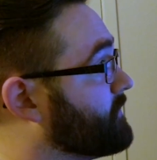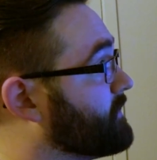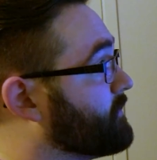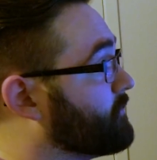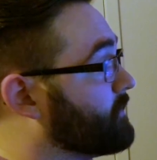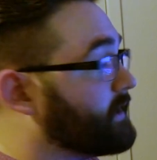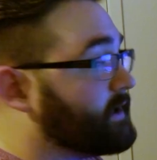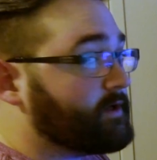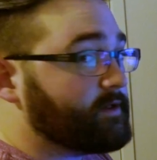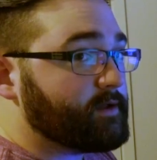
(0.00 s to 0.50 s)
out
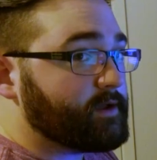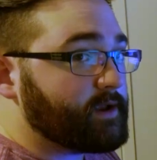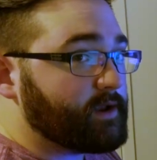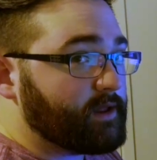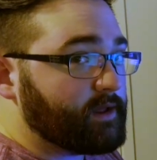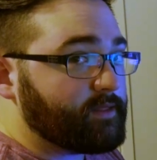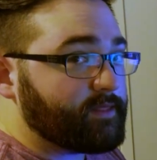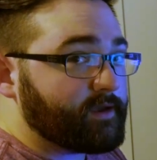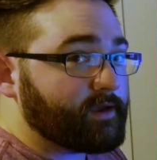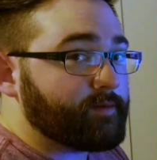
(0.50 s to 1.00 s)
really well,
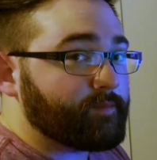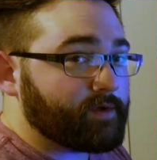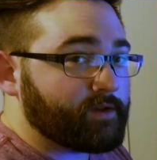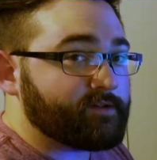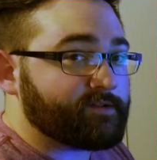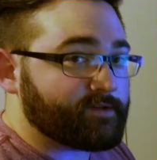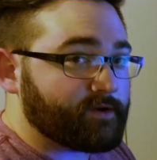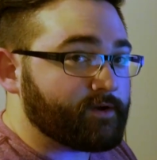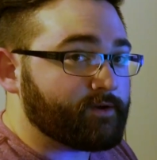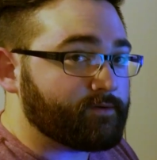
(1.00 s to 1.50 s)
and I think
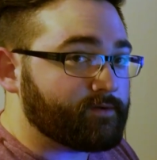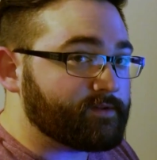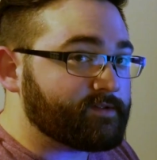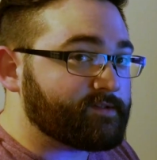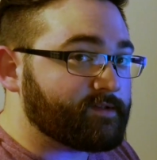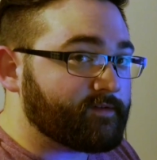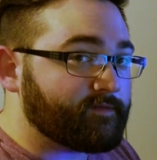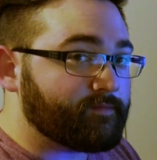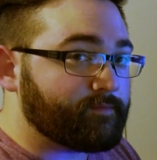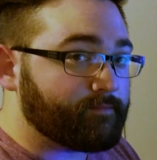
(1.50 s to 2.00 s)
I'm going to start
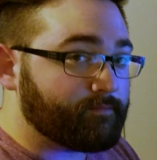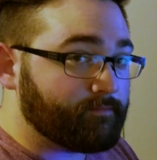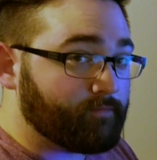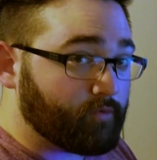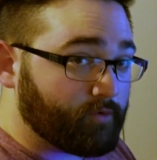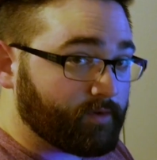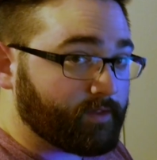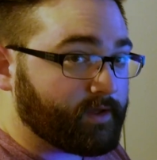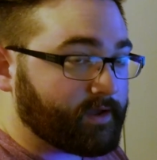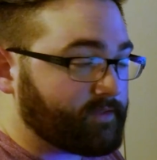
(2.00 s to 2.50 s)
doing stuff
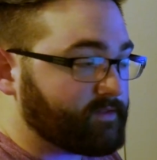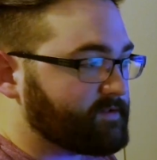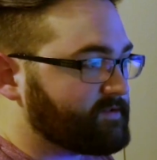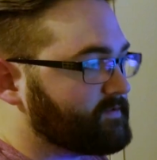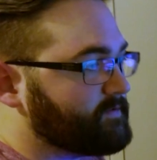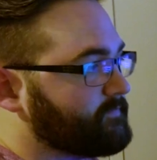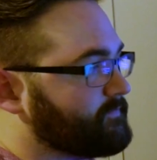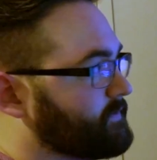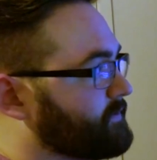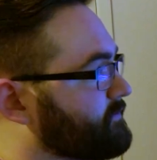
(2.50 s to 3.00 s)
more like
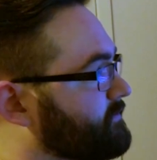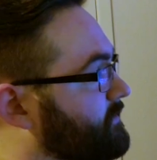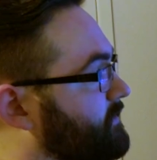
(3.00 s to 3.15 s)
this in the